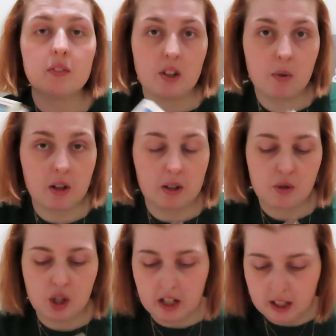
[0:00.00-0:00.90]
You're welcome,
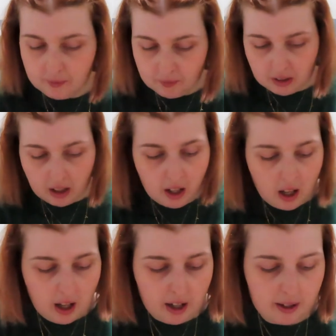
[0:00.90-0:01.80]
Charlie.
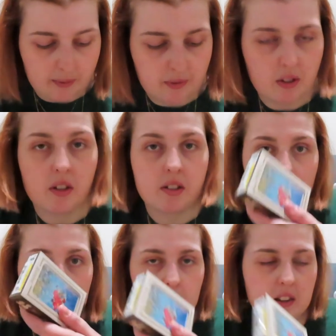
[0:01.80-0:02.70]
So
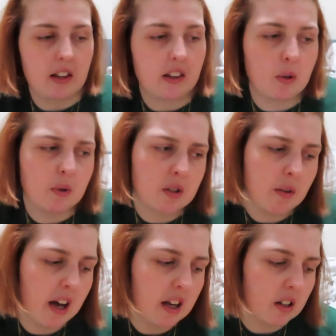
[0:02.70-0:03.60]
yeah, I got that. They also
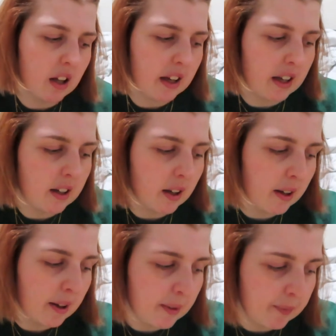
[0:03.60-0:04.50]
had like
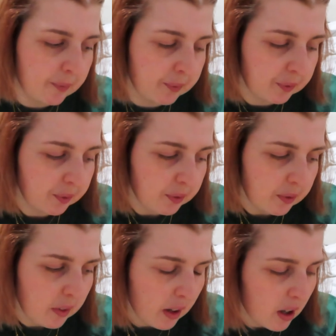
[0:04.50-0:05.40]

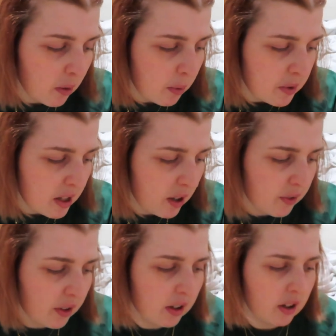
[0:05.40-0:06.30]
what was the
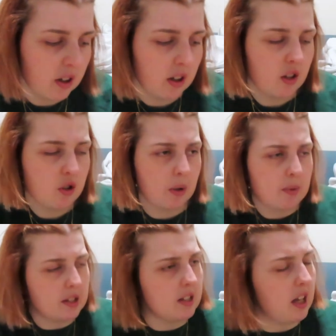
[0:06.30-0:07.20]
other
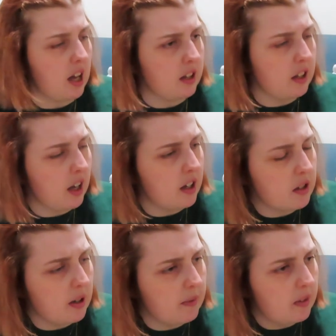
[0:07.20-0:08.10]
chopsticks they had? They had
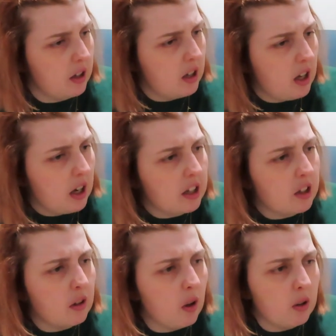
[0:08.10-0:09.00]
like
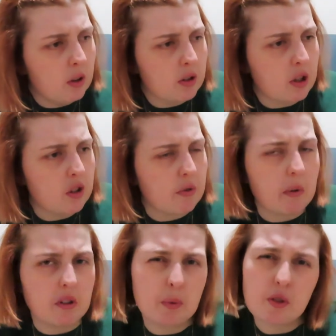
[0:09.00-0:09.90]
long Totoro
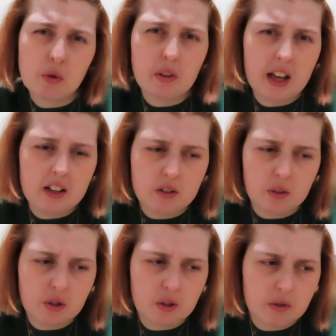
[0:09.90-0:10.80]
ones, but she already has
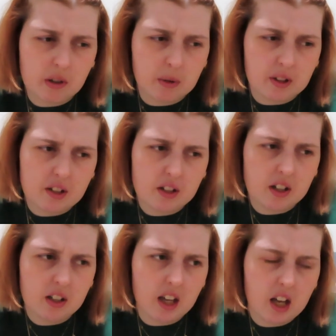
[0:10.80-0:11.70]
long Totoro ones. And
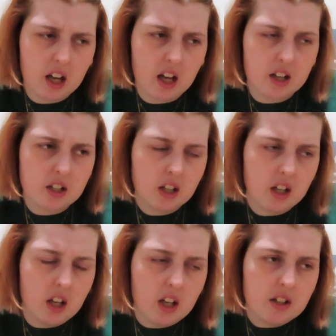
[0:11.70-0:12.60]
then they had
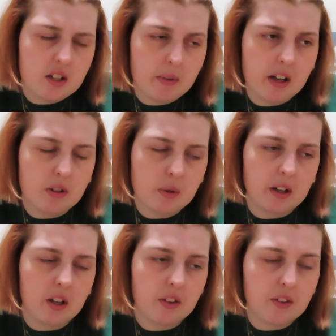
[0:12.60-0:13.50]
someone else who I
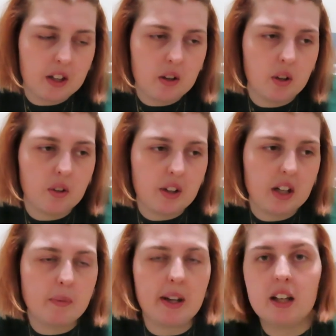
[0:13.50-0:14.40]
can't think of. And
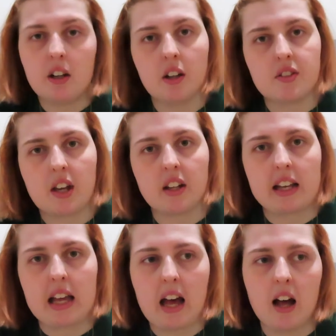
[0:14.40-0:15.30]
in playing cards, they had
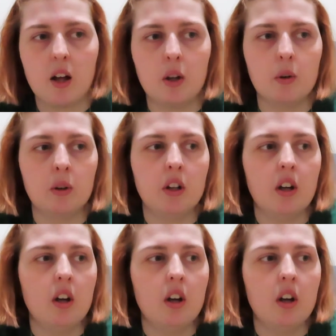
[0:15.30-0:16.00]
like Hal.